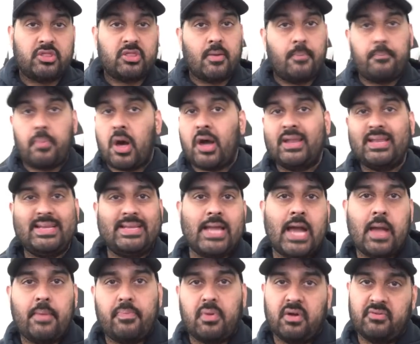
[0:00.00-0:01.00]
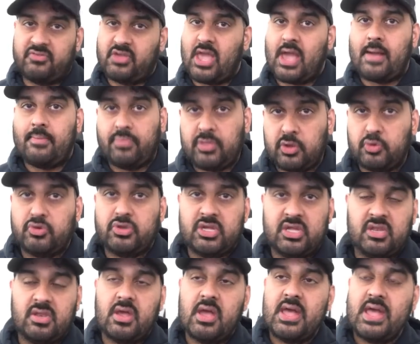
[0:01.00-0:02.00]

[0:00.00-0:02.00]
the body type of Cam Newton.